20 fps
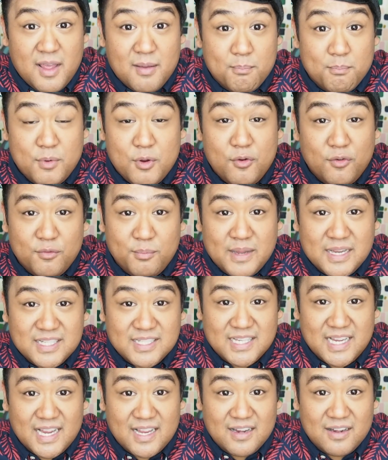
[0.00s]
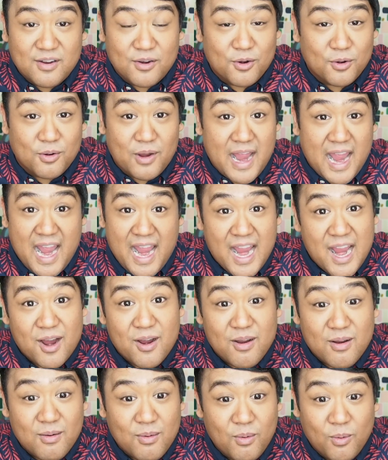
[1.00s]
movement in her
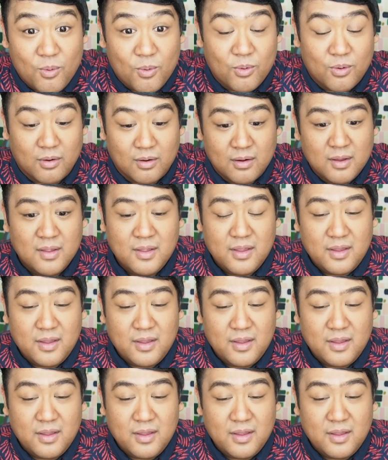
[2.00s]
hair, or,